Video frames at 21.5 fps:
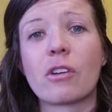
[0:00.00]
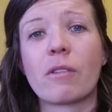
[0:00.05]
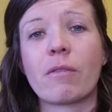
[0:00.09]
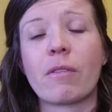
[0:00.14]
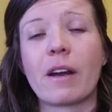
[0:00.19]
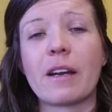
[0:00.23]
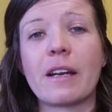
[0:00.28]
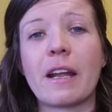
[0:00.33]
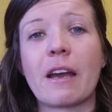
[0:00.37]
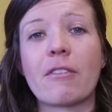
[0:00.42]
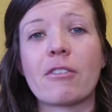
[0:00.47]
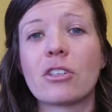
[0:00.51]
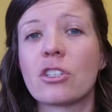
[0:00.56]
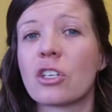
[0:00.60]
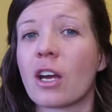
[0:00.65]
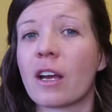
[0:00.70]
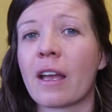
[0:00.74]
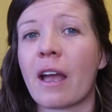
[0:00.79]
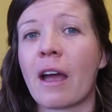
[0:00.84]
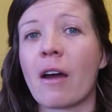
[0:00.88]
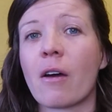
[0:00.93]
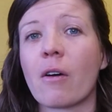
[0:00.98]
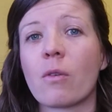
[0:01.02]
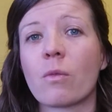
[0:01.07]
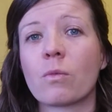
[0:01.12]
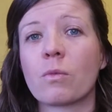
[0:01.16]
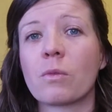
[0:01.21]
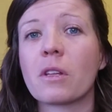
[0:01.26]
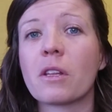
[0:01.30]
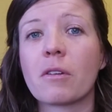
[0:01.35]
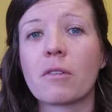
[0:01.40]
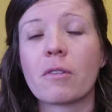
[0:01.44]
right now to check out,
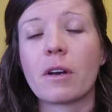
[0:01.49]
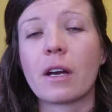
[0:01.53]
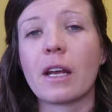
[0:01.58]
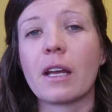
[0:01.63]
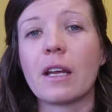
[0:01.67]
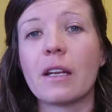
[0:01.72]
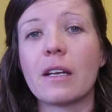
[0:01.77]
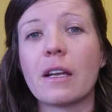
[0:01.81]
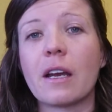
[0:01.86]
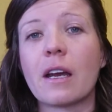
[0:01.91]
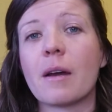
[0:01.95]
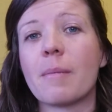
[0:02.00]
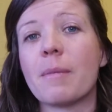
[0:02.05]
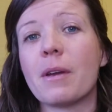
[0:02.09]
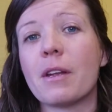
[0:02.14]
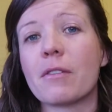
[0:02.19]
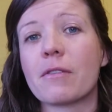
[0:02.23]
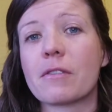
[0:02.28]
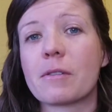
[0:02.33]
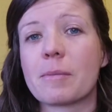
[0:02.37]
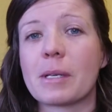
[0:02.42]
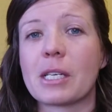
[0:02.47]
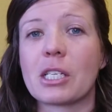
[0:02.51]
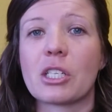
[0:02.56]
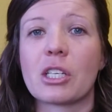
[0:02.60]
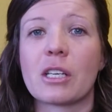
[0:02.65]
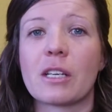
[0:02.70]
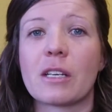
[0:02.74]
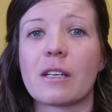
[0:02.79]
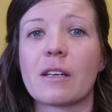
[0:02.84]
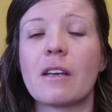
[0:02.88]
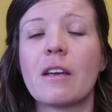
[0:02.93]
really great
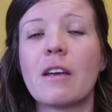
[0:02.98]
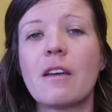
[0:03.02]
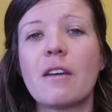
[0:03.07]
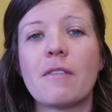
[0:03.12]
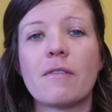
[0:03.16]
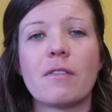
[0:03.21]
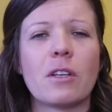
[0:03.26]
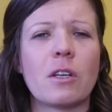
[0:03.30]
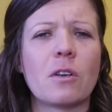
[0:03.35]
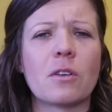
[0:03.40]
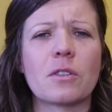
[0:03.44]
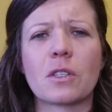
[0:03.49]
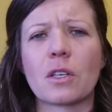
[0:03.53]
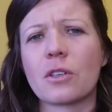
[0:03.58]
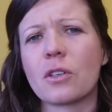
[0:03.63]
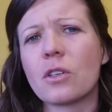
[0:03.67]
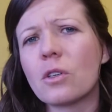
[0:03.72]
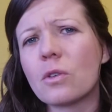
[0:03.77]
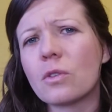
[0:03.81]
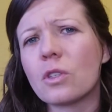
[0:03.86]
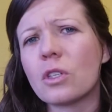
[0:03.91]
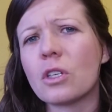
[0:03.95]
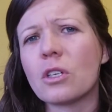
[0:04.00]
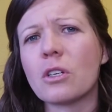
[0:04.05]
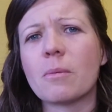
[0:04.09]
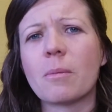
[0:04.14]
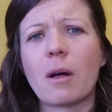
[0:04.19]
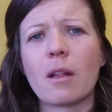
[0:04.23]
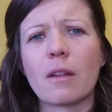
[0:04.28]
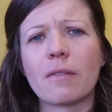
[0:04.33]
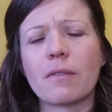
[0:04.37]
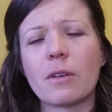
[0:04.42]
information, videos on YouTube,
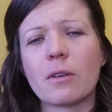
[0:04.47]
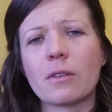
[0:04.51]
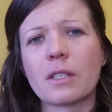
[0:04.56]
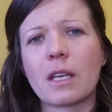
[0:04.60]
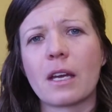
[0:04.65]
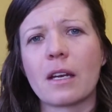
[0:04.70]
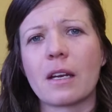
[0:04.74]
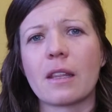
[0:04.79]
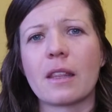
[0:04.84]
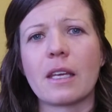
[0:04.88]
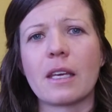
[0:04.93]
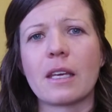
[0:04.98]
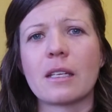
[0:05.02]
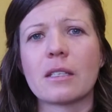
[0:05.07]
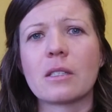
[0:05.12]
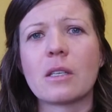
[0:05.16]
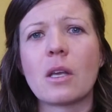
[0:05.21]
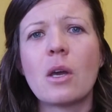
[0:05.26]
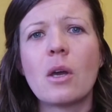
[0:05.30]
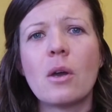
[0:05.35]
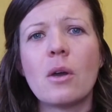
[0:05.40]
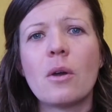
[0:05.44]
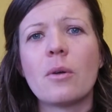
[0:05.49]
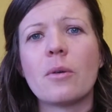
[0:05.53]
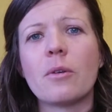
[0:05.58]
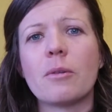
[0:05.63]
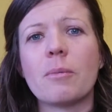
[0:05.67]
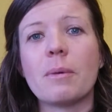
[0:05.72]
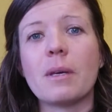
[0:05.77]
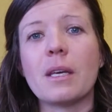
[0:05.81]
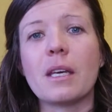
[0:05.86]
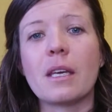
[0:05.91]
all of those kind of things would
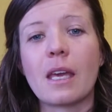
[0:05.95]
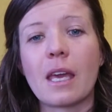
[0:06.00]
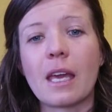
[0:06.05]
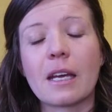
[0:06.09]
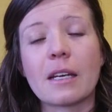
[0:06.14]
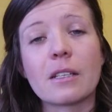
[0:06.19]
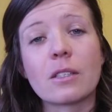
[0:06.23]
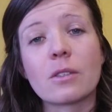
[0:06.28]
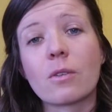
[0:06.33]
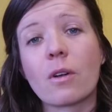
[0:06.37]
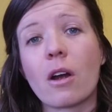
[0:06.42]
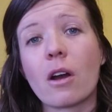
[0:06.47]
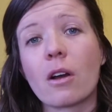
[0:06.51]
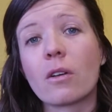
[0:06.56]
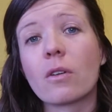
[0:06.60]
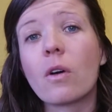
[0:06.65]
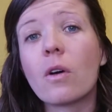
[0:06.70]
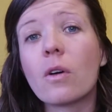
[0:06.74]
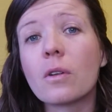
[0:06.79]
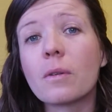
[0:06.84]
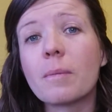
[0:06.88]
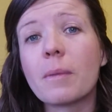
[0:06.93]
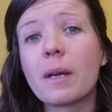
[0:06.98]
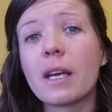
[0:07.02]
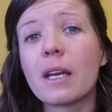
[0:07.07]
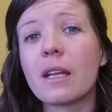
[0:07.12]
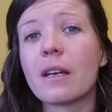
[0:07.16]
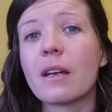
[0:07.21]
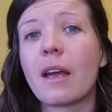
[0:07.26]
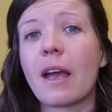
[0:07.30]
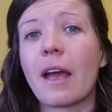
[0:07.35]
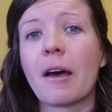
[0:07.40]
be Candace Crock
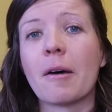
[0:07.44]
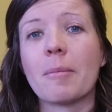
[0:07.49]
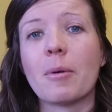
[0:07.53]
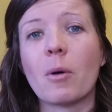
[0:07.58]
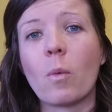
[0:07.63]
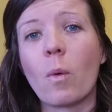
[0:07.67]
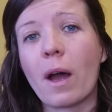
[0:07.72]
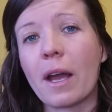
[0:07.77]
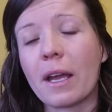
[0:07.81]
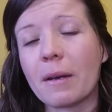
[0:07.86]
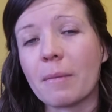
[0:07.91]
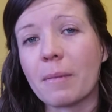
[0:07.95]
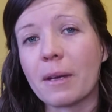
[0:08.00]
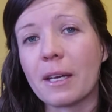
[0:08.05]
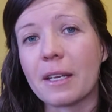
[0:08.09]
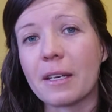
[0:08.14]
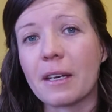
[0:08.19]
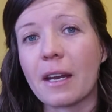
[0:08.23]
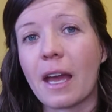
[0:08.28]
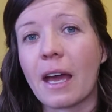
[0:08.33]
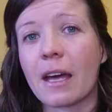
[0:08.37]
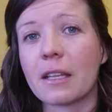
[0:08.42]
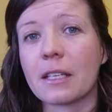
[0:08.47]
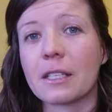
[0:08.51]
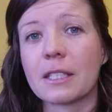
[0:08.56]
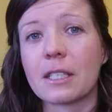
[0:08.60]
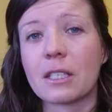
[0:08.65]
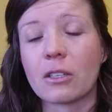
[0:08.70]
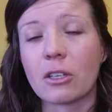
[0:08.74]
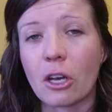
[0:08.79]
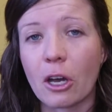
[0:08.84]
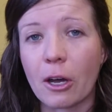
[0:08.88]
Goldman, Alba Weinman,
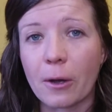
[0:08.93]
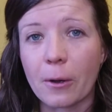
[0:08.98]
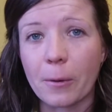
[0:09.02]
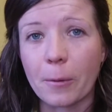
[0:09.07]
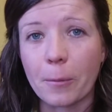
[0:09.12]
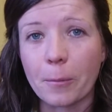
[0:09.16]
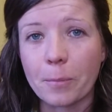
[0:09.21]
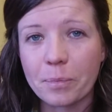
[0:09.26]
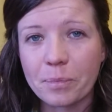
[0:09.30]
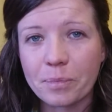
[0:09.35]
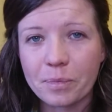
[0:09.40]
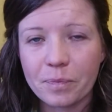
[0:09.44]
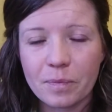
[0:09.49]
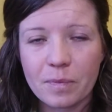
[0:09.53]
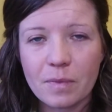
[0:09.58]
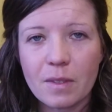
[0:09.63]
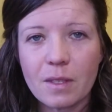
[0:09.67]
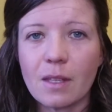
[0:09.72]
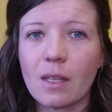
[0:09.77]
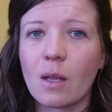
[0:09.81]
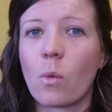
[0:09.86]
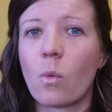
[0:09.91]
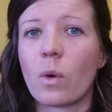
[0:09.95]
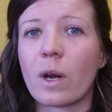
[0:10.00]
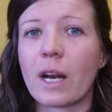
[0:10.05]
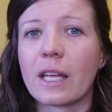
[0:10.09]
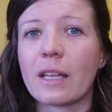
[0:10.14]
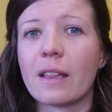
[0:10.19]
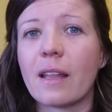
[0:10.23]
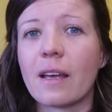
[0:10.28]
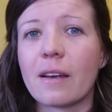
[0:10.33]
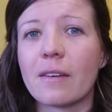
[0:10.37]
Allison Coe. What I
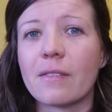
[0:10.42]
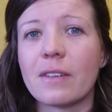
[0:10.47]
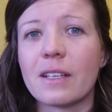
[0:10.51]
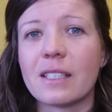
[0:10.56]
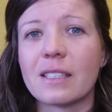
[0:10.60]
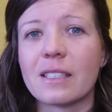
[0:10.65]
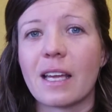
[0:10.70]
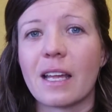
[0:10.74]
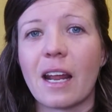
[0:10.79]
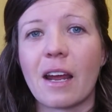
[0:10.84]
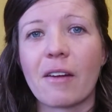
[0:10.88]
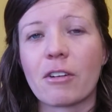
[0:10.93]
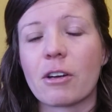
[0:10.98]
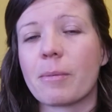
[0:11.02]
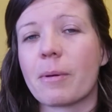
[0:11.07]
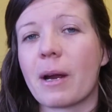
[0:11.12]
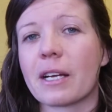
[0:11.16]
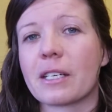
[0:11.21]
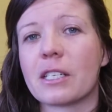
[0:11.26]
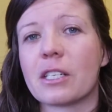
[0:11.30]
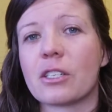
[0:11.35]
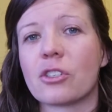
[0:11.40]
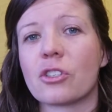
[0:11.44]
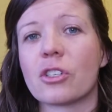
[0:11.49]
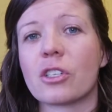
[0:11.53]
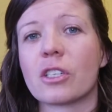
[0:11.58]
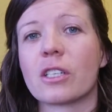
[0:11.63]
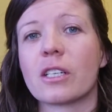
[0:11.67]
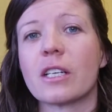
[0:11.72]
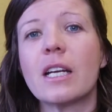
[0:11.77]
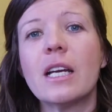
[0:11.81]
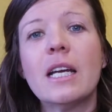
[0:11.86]
love is that every
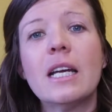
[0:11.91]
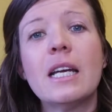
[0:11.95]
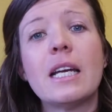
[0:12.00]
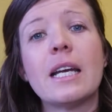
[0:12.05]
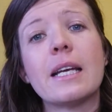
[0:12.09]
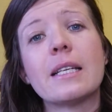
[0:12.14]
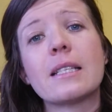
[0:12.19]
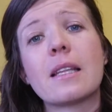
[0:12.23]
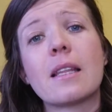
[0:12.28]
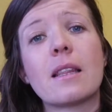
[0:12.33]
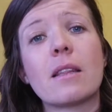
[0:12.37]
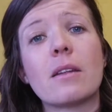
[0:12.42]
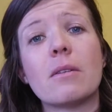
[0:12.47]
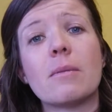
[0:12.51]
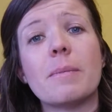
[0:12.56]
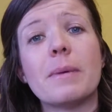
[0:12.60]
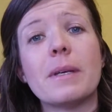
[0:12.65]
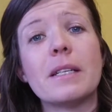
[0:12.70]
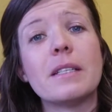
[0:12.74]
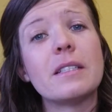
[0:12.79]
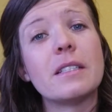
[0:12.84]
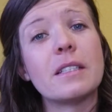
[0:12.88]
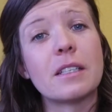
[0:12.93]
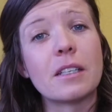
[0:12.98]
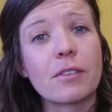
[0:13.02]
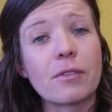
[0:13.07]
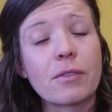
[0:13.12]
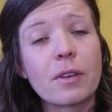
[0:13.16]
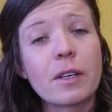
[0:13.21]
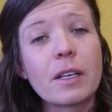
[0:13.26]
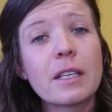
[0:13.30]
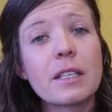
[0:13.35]
practitioner is a little bit
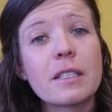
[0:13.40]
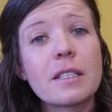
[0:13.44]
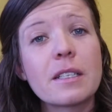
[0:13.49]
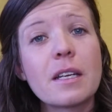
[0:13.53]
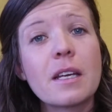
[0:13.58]
different,